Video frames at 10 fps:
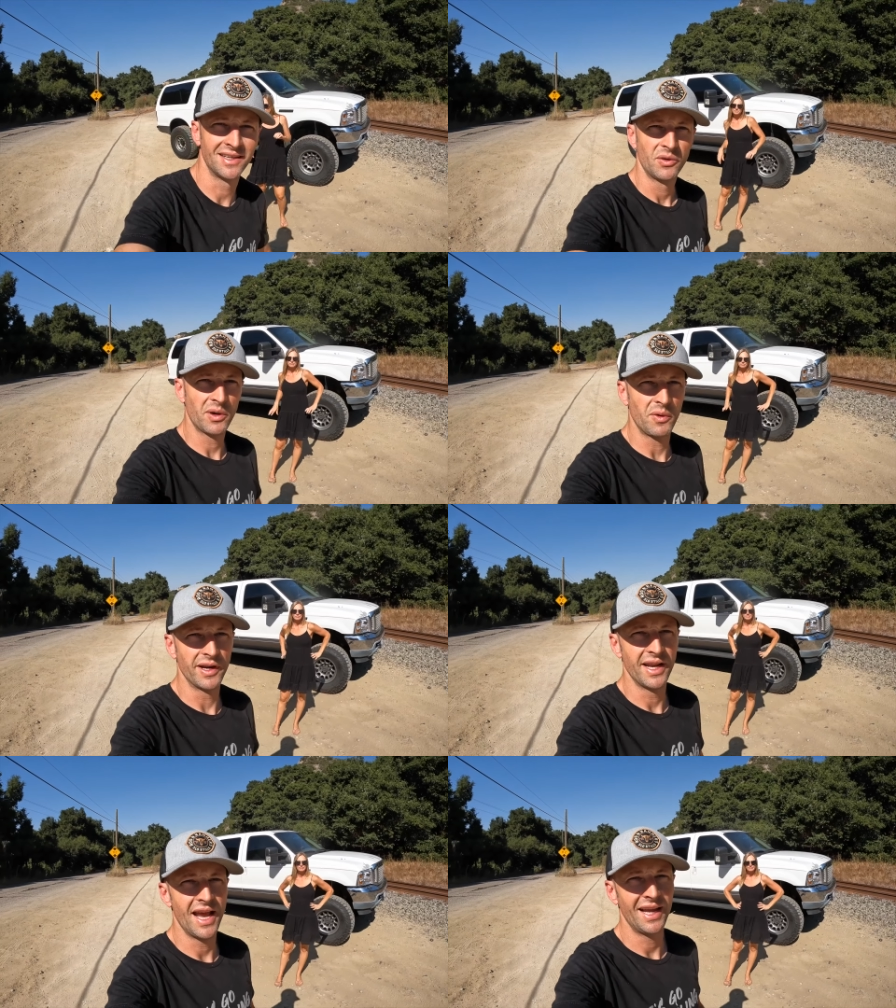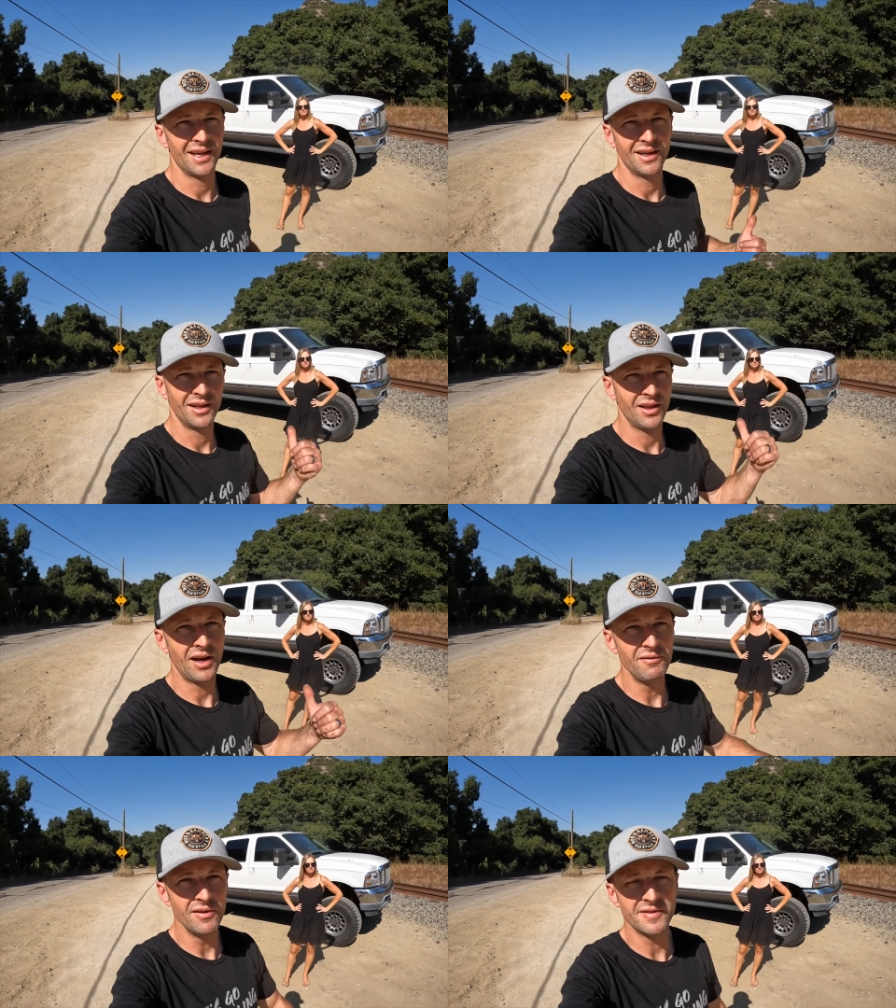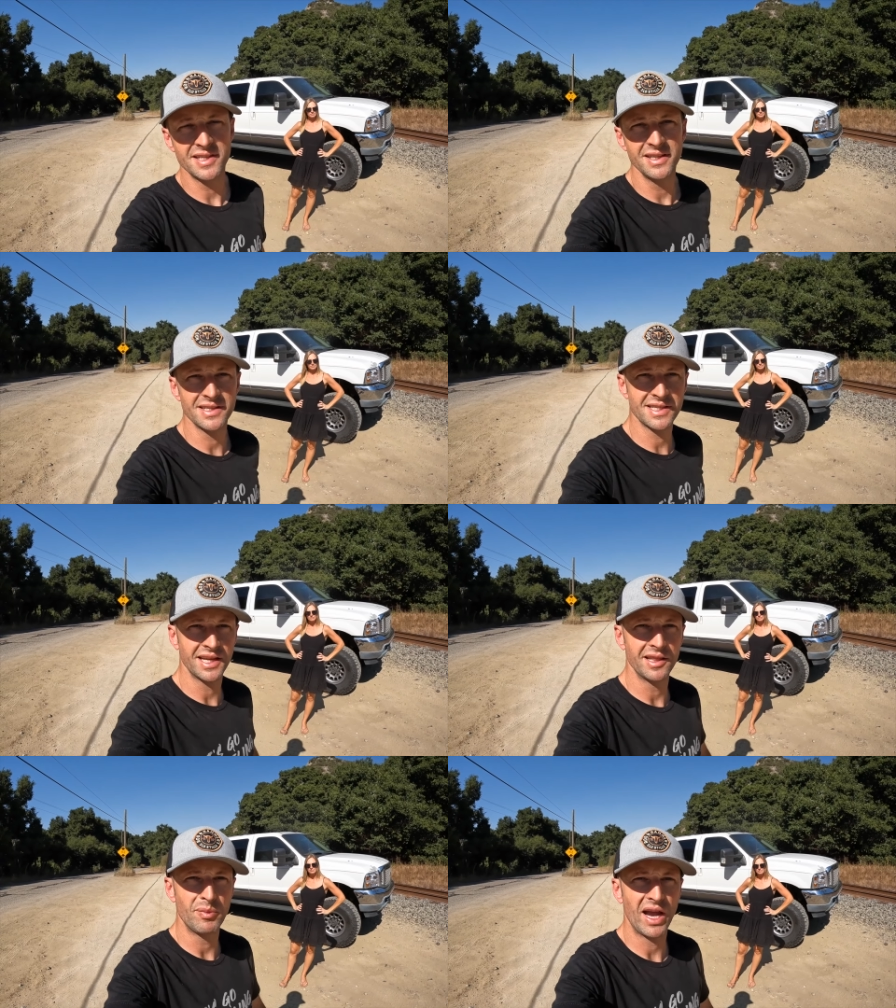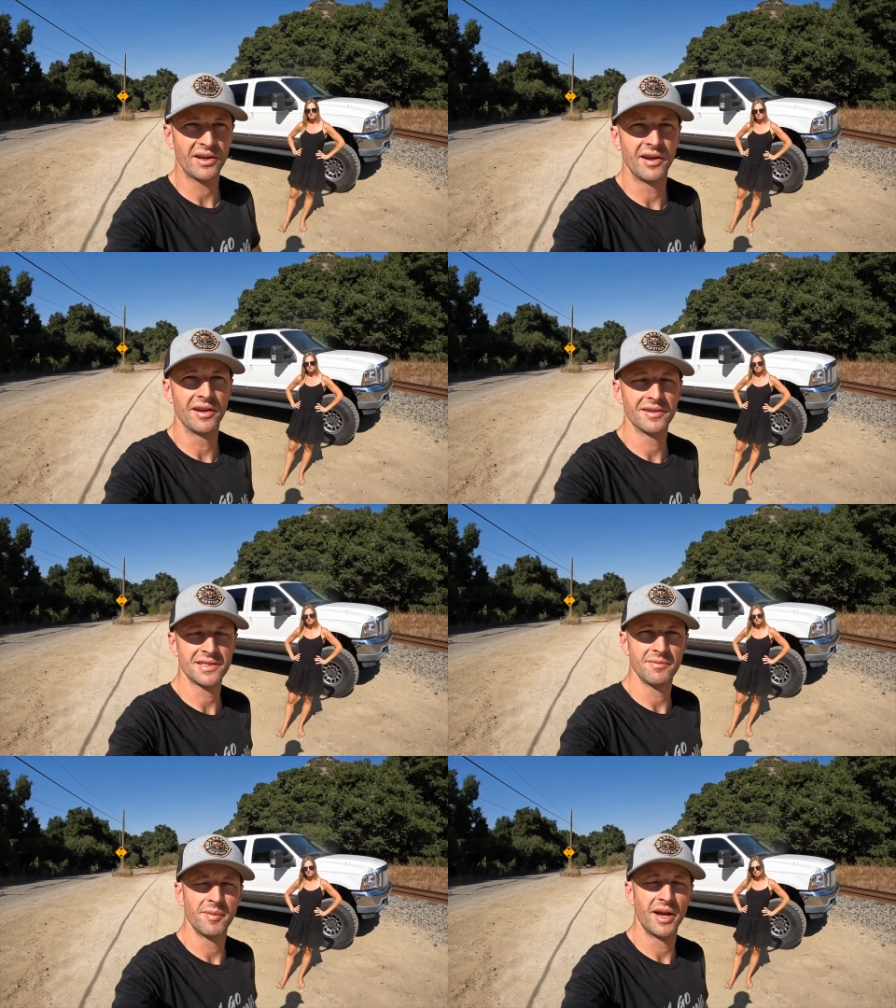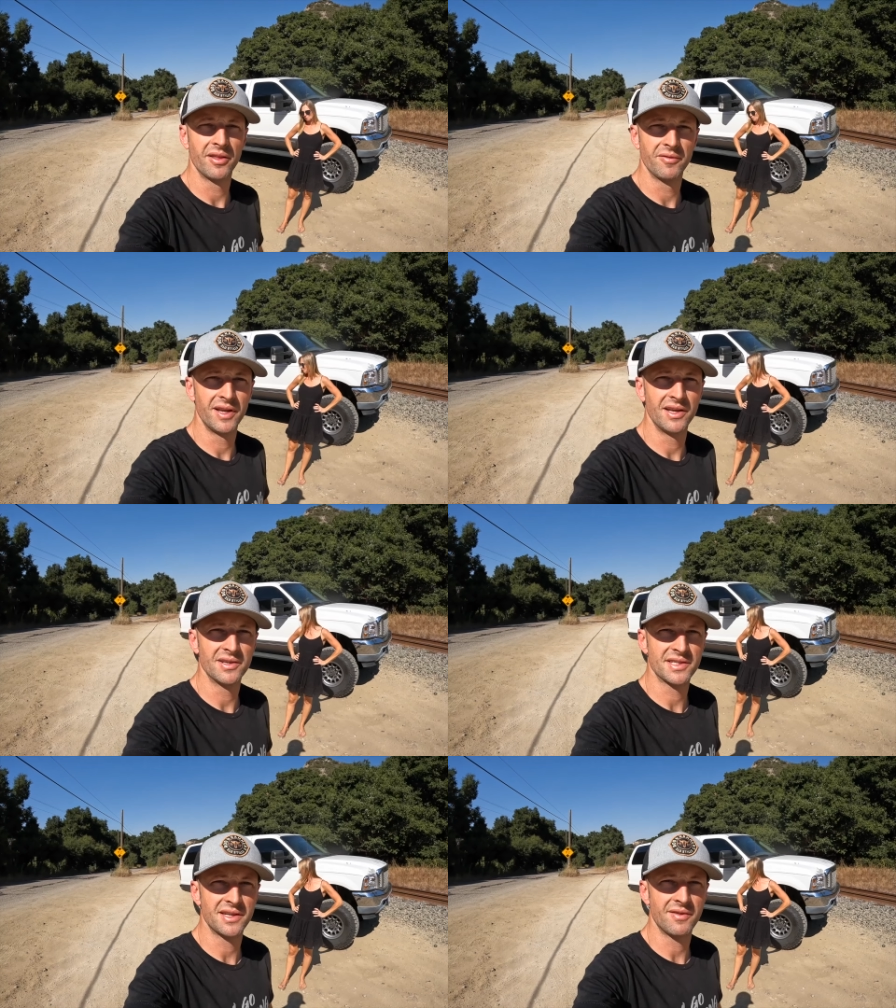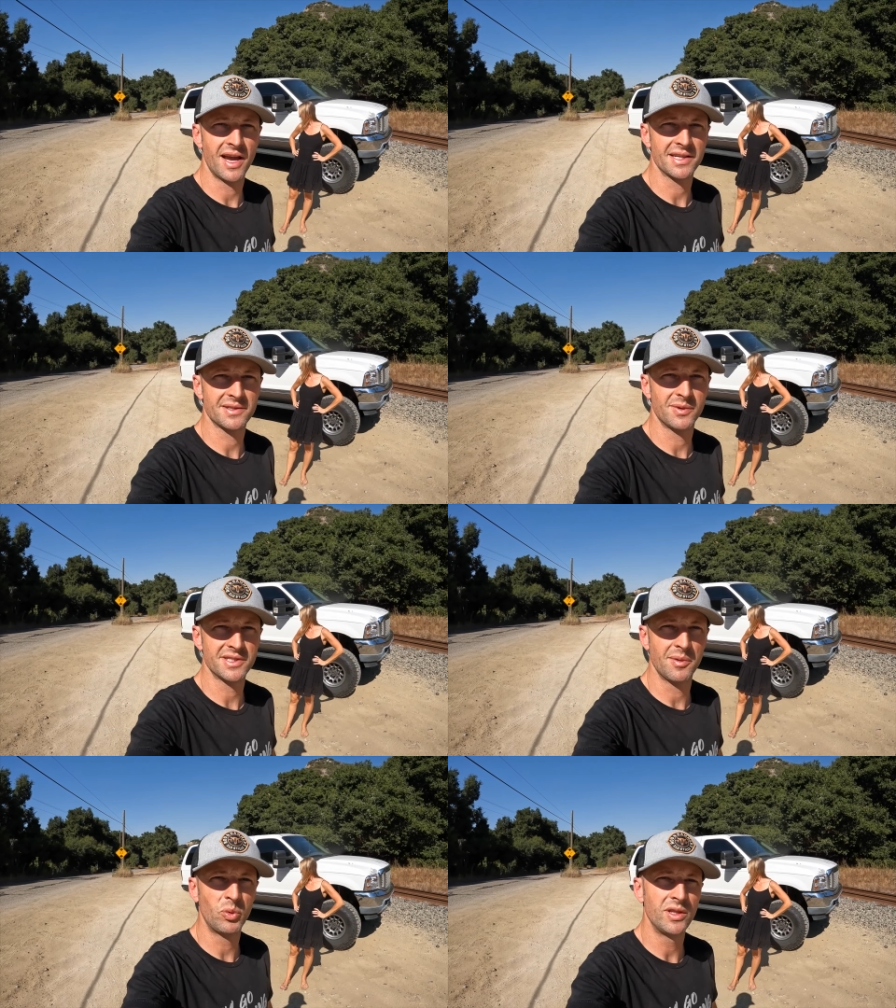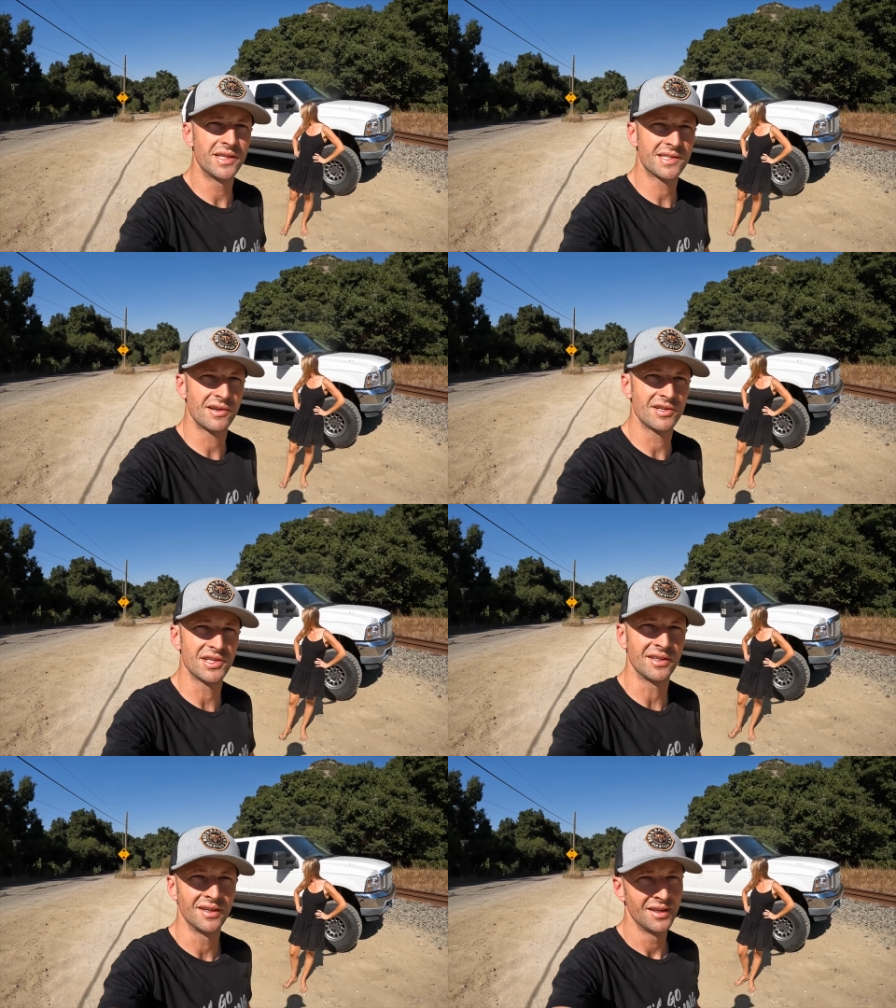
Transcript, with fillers: Quick one today. A lot of you have seen this thing in the background of some of my other videos and you've asked, what's up with the excursion?